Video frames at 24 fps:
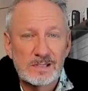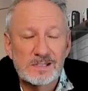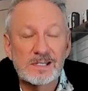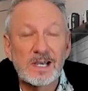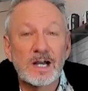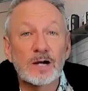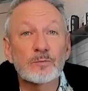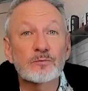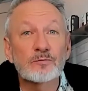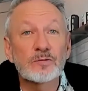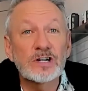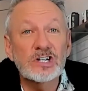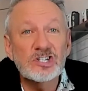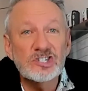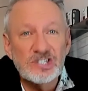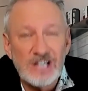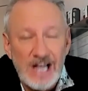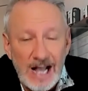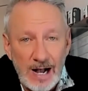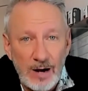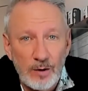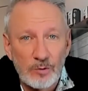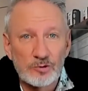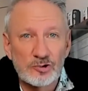see, I reached
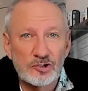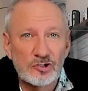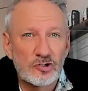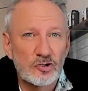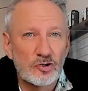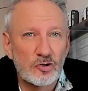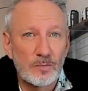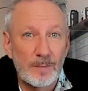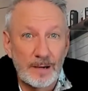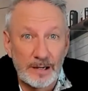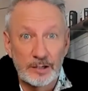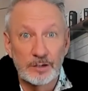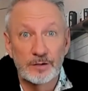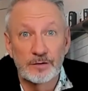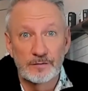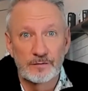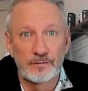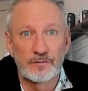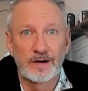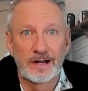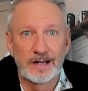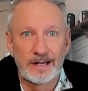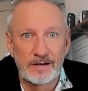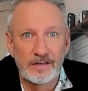out to my good
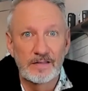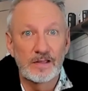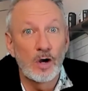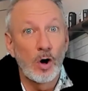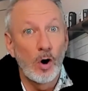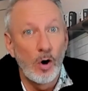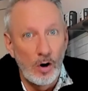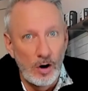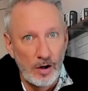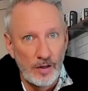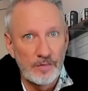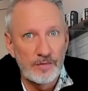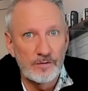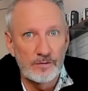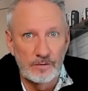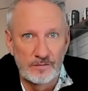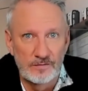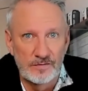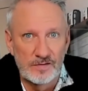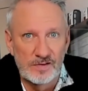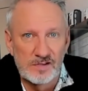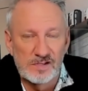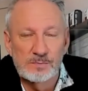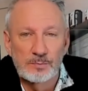friend, the author
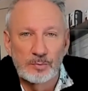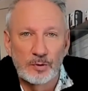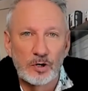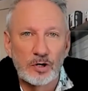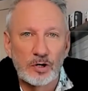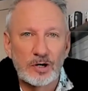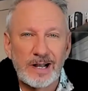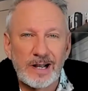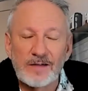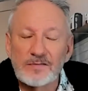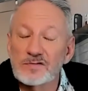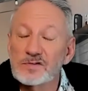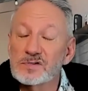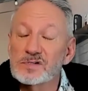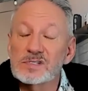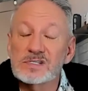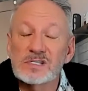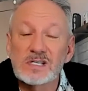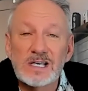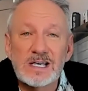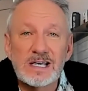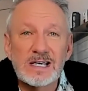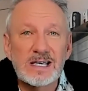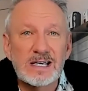of this book, after
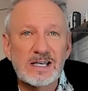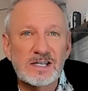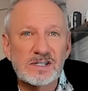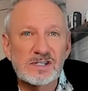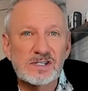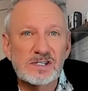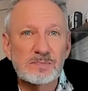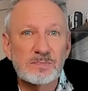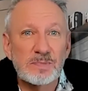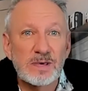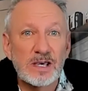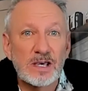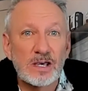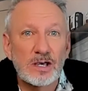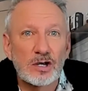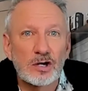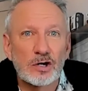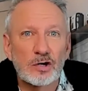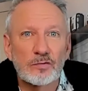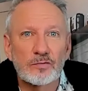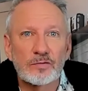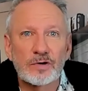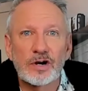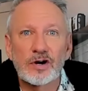seeing his speaking
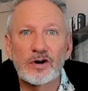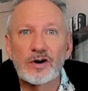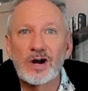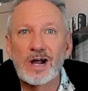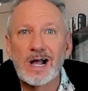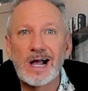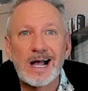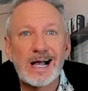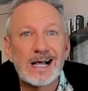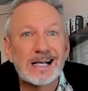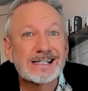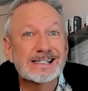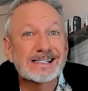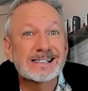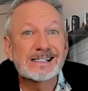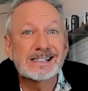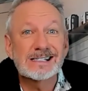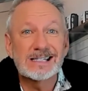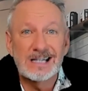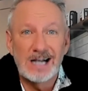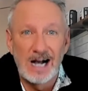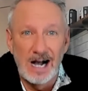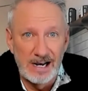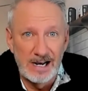career
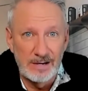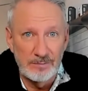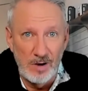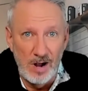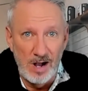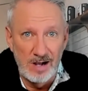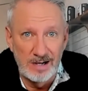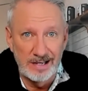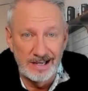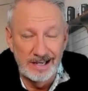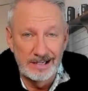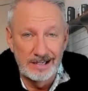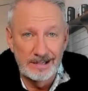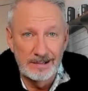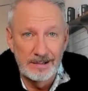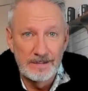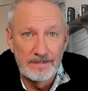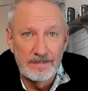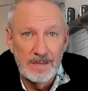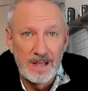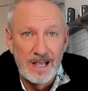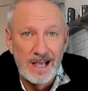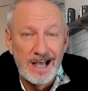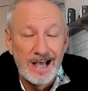skyrocket.
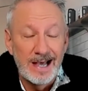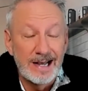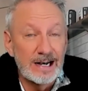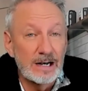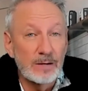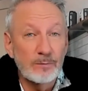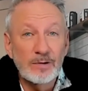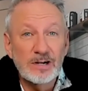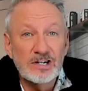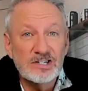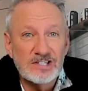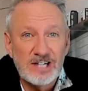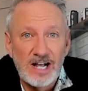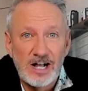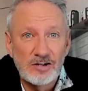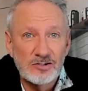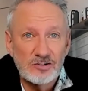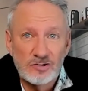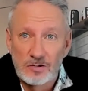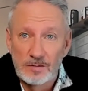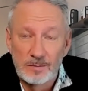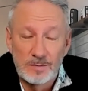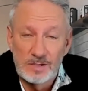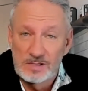And I reached out
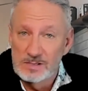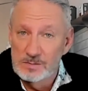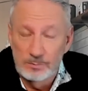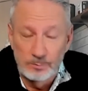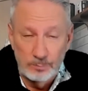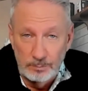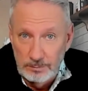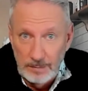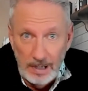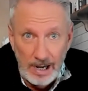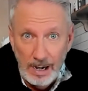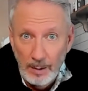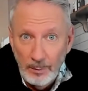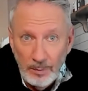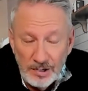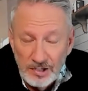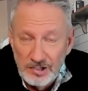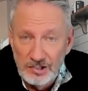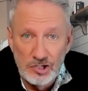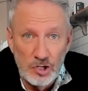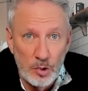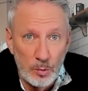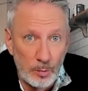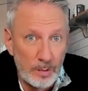to him because I wanted
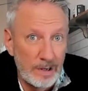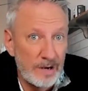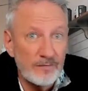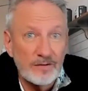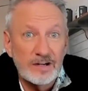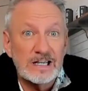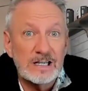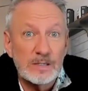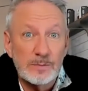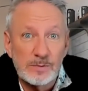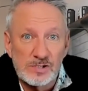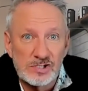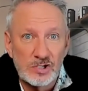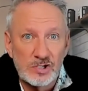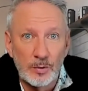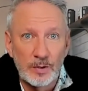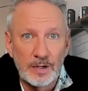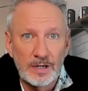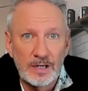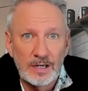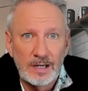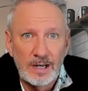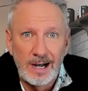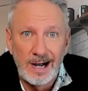to know whatever he was
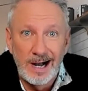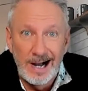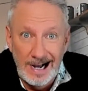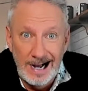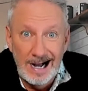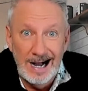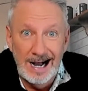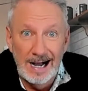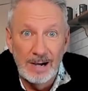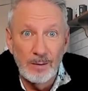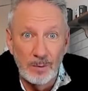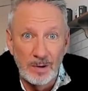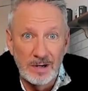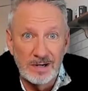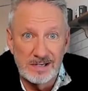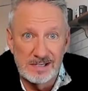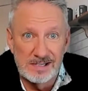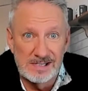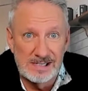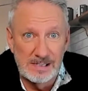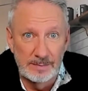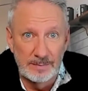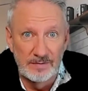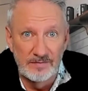doing, I wanted
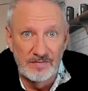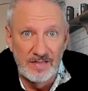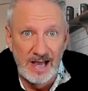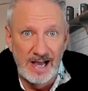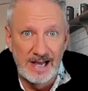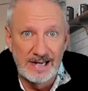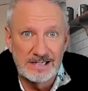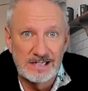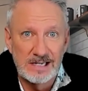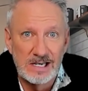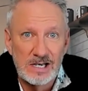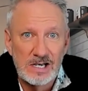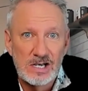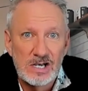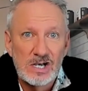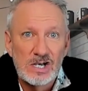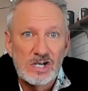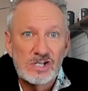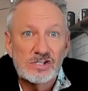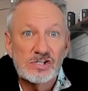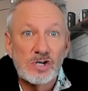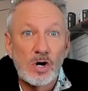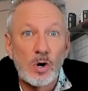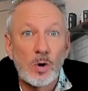some of that.
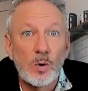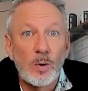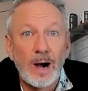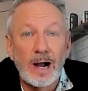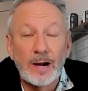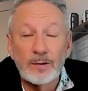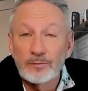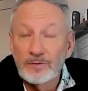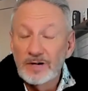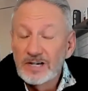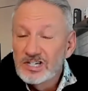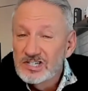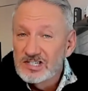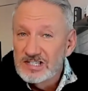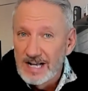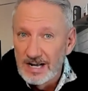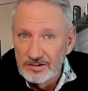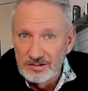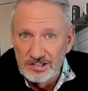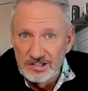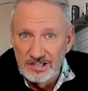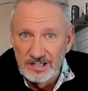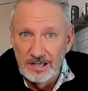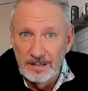So I reached
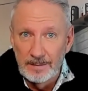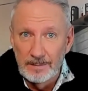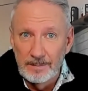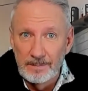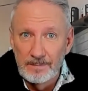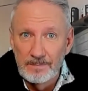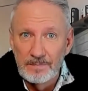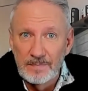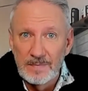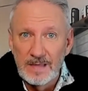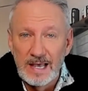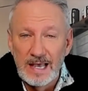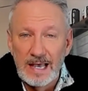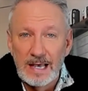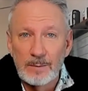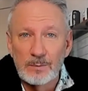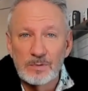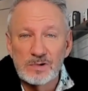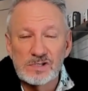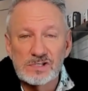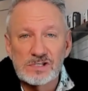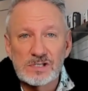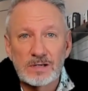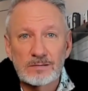out to him and
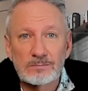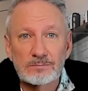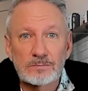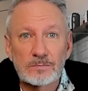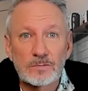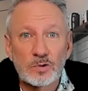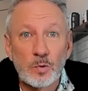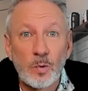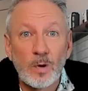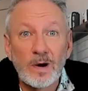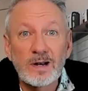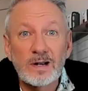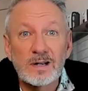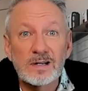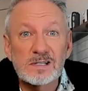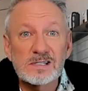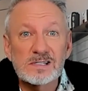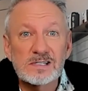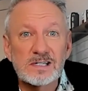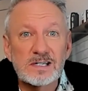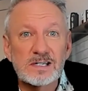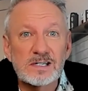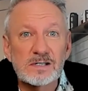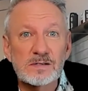was quite
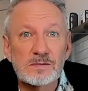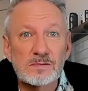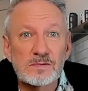honestly